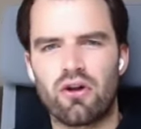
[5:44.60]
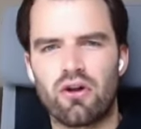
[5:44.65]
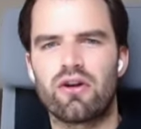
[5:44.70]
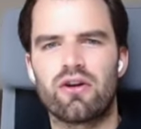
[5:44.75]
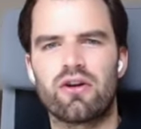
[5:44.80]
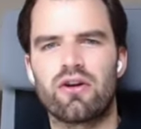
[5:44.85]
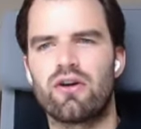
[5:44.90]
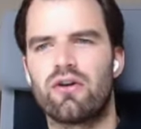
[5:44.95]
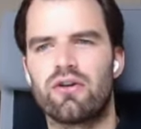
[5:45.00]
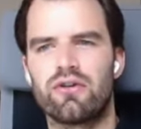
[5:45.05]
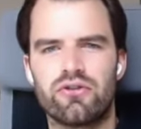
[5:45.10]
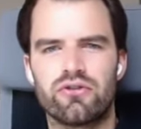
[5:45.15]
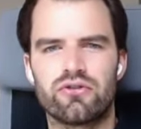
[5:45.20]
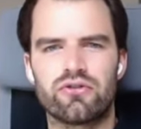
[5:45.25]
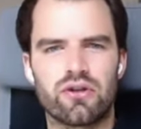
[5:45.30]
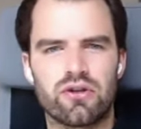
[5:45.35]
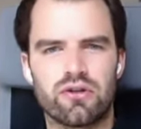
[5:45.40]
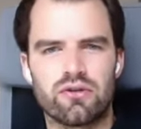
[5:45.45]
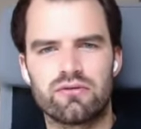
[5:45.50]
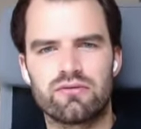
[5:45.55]
dollar or
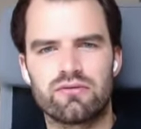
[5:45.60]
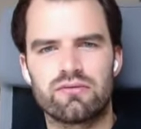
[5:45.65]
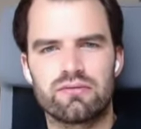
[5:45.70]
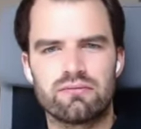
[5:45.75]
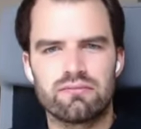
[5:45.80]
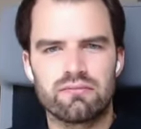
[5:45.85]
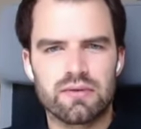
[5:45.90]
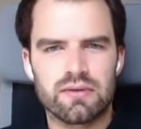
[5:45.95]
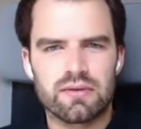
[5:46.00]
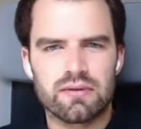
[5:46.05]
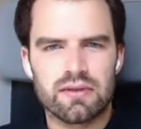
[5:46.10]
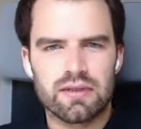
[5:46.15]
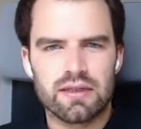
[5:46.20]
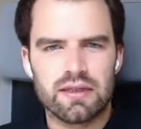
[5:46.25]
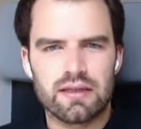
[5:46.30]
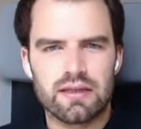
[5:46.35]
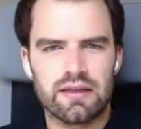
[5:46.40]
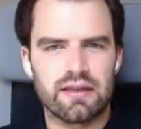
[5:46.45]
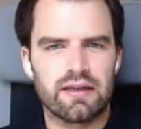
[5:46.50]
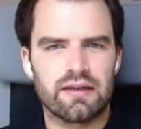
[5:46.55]
euro
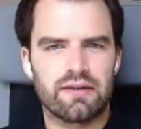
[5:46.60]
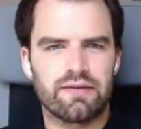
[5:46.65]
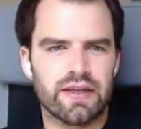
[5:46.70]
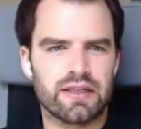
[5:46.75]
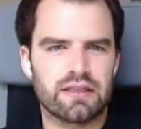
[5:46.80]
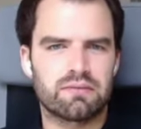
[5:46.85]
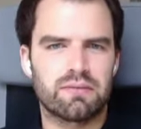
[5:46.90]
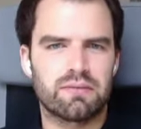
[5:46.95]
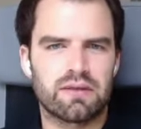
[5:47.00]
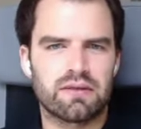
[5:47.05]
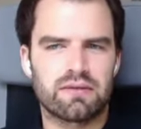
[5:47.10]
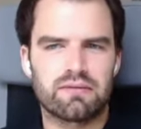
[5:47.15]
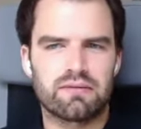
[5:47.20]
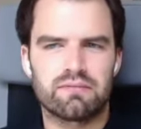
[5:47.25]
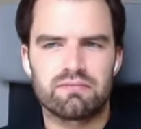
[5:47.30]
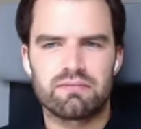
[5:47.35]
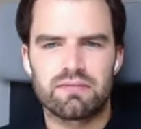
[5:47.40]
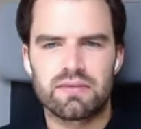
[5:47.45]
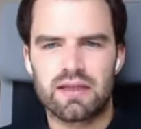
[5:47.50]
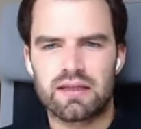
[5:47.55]
in
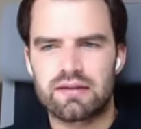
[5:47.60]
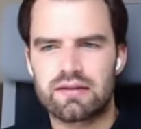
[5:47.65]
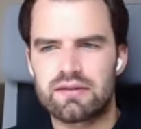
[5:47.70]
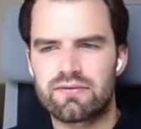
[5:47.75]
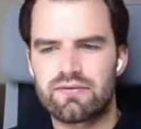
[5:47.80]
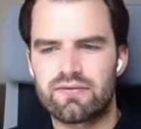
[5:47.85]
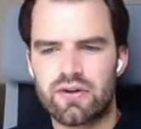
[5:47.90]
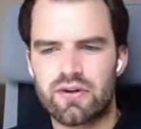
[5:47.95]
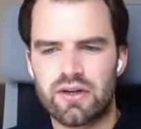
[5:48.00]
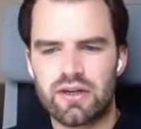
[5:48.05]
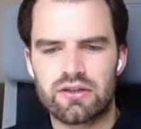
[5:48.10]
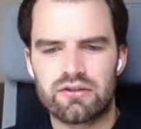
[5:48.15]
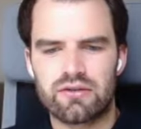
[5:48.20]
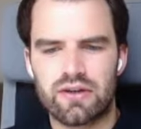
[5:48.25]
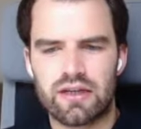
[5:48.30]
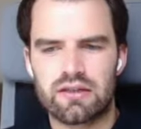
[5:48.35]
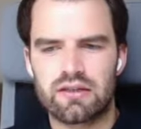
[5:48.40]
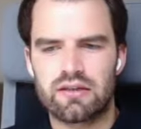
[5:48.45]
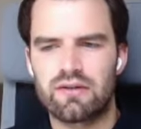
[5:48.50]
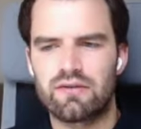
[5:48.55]
investment that's very
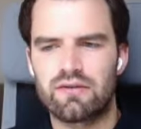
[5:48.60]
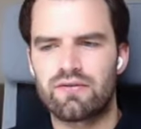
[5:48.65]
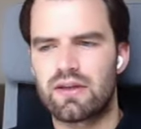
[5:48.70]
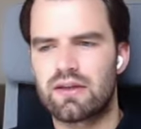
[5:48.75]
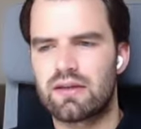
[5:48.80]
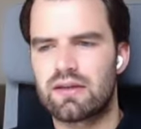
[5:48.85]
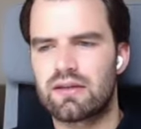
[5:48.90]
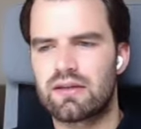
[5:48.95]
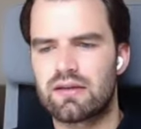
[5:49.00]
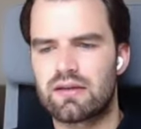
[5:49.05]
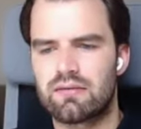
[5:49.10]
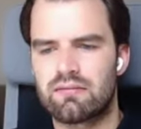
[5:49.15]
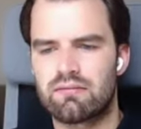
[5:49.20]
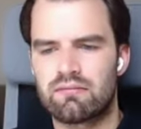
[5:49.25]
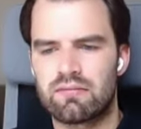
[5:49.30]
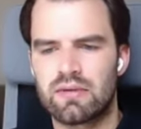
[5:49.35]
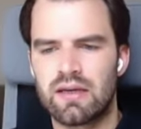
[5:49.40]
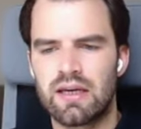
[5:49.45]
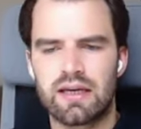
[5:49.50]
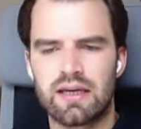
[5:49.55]
attractive and
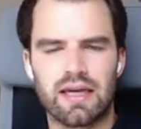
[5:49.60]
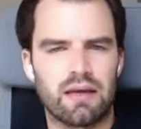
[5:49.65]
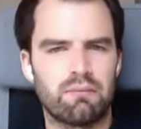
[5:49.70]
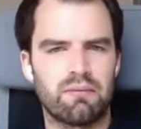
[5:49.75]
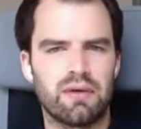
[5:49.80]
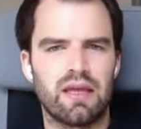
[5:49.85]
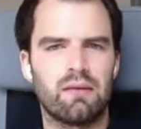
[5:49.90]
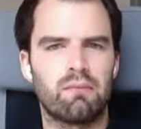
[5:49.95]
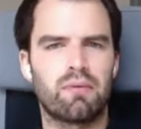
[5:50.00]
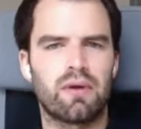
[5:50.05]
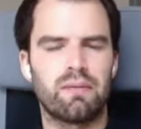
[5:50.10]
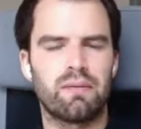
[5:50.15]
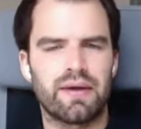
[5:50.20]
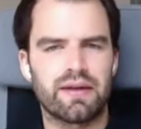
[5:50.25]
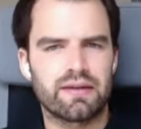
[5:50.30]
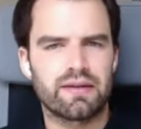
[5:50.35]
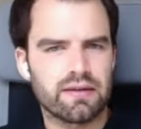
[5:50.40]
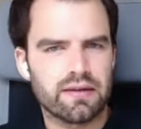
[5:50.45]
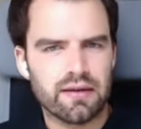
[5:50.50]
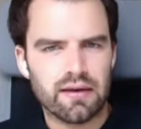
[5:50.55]
um, can be
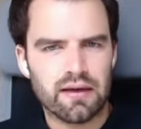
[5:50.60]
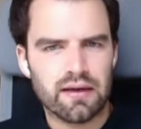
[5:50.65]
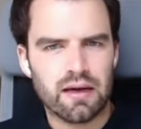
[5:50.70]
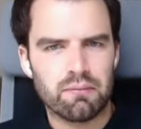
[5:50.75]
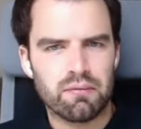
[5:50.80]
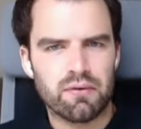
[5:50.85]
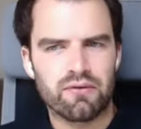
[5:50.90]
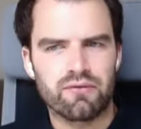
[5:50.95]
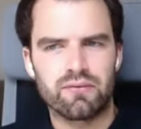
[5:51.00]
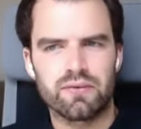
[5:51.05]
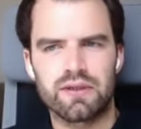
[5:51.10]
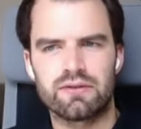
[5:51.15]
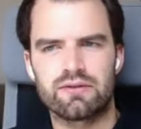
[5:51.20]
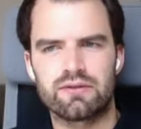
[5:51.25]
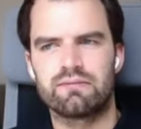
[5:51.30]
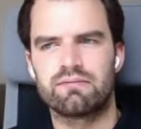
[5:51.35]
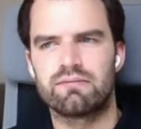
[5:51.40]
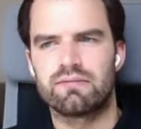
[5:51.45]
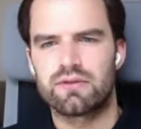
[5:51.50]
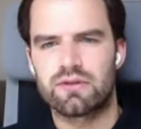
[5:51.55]
implemented in a couple of
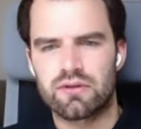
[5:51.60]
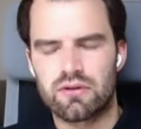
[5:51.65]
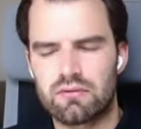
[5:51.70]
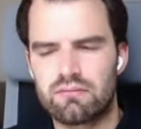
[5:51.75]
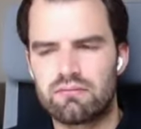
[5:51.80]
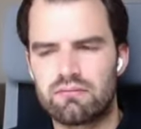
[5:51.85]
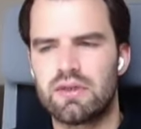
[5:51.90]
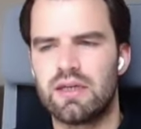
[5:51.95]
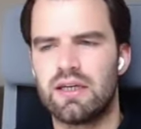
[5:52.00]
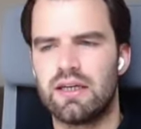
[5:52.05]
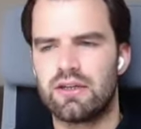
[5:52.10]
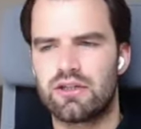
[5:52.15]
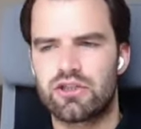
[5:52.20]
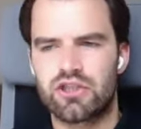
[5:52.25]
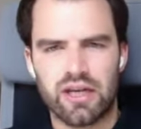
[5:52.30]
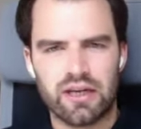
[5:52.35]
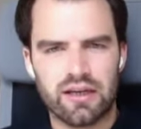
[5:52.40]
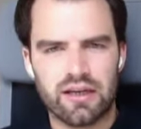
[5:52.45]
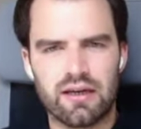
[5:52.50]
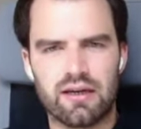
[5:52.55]
weeks. So
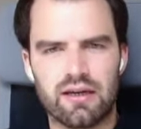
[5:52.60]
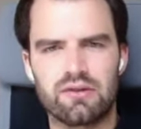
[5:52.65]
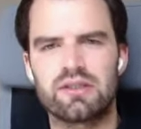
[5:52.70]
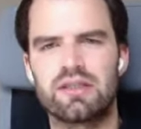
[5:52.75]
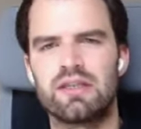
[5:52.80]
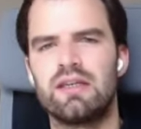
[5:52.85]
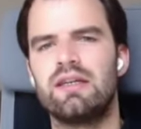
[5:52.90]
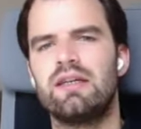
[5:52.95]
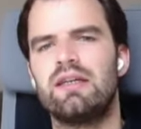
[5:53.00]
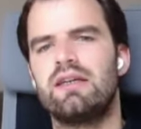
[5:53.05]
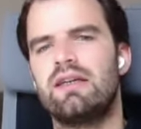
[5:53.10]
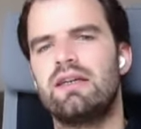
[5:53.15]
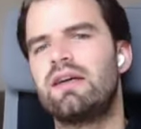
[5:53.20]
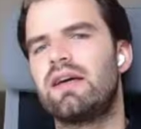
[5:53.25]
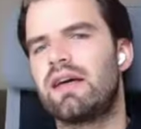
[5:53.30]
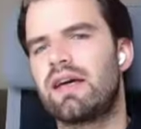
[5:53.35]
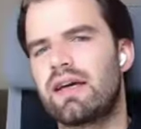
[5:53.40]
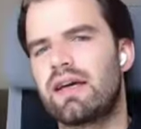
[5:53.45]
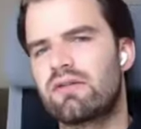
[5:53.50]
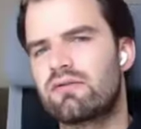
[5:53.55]
check it out
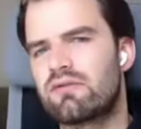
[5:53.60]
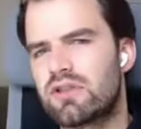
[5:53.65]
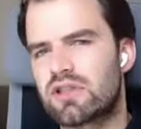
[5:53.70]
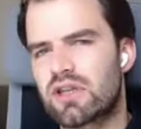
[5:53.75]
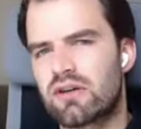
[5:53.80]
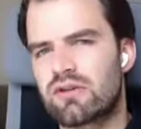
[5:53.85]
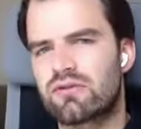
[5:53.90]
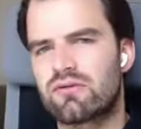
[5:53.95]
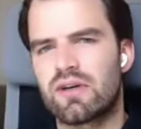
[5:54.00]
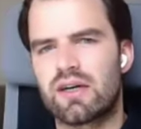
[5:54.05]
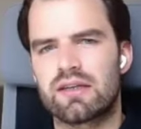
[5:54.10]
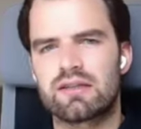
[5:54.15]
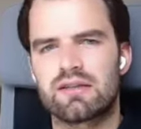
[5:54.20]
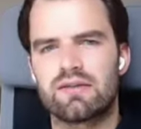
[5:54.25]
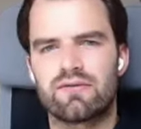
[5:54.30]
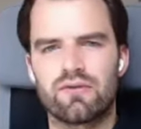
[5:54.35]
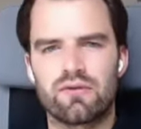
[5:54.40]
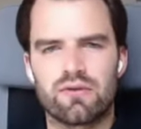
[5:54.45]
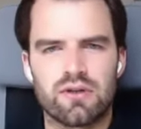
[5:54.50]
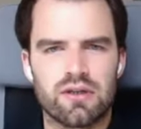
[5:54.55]
and reach out to
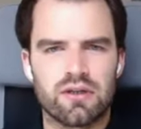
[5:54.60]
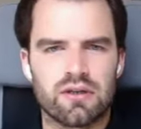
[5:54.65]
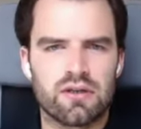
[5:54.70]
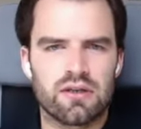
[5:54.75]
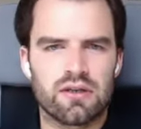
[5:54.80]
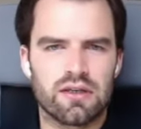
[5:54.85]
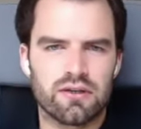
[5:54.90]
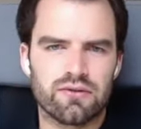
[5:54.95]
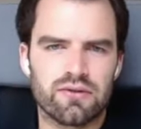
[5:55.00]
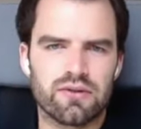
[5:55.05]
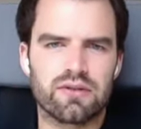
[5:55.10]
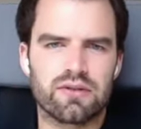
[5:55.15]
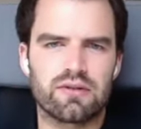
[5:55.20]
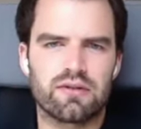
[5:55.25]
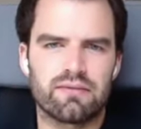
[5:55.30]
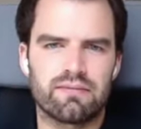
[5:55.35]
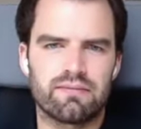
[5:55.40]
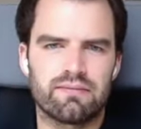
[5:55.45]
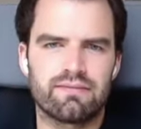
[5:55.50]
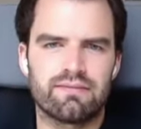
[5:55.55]
us if you're
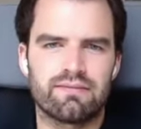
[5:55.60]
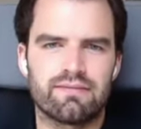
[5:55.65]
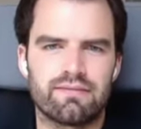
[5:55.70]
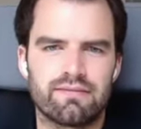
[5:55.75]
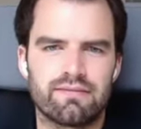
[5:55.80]
interested.